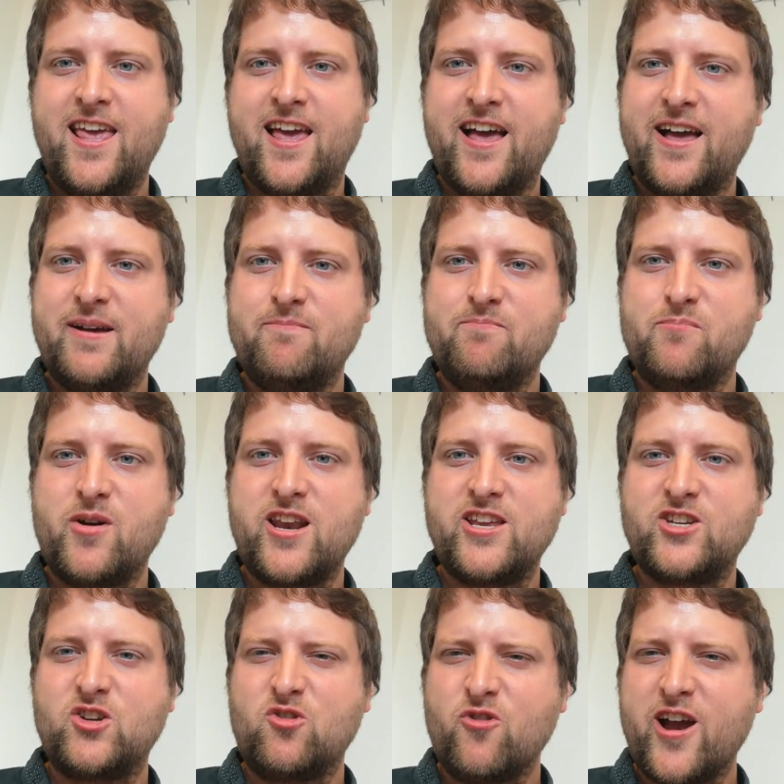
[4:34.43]
Um, but
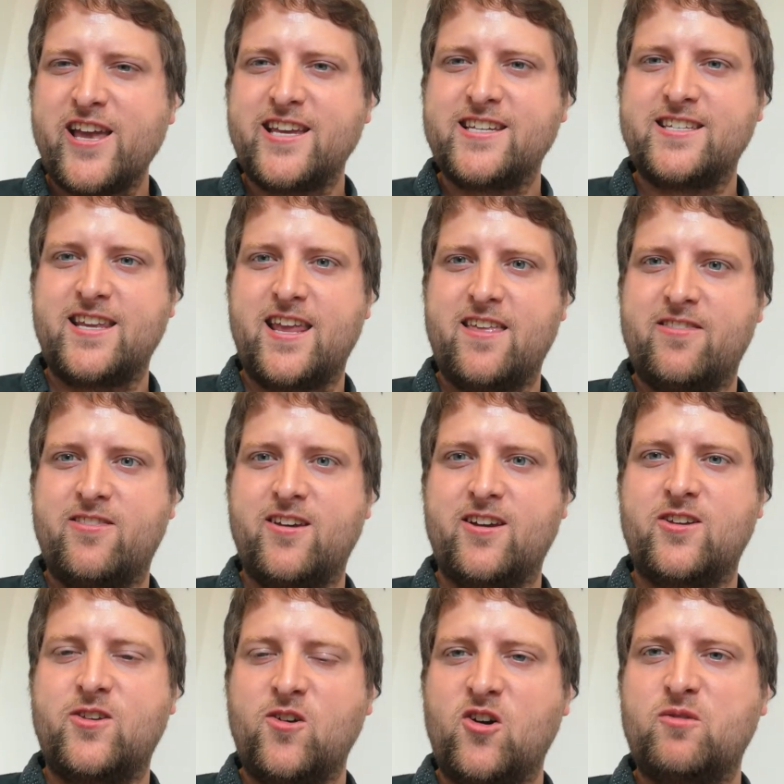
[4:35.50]
it's great, isn't it, that
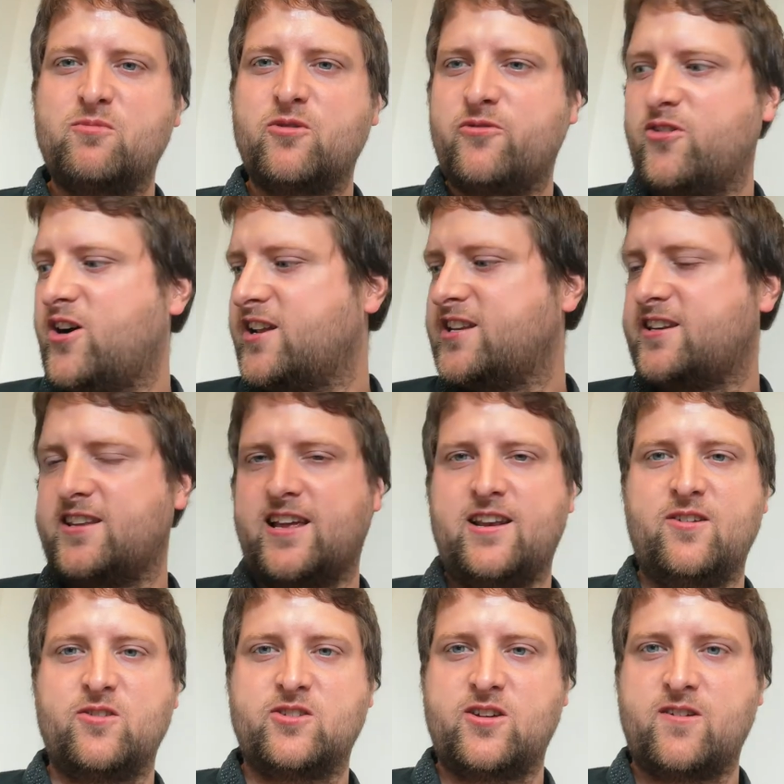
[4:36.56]
God provided and
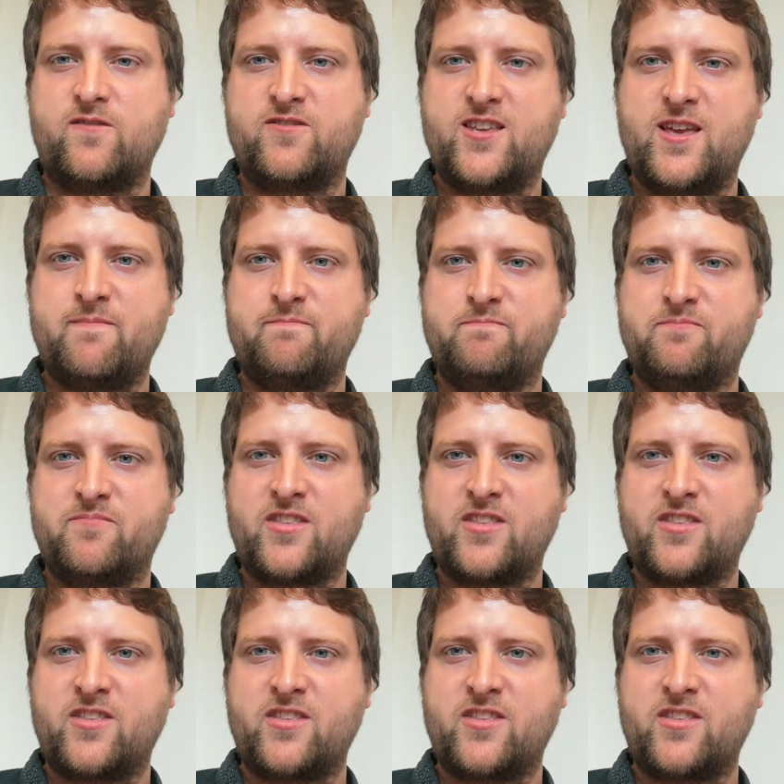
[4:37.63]
looked after him.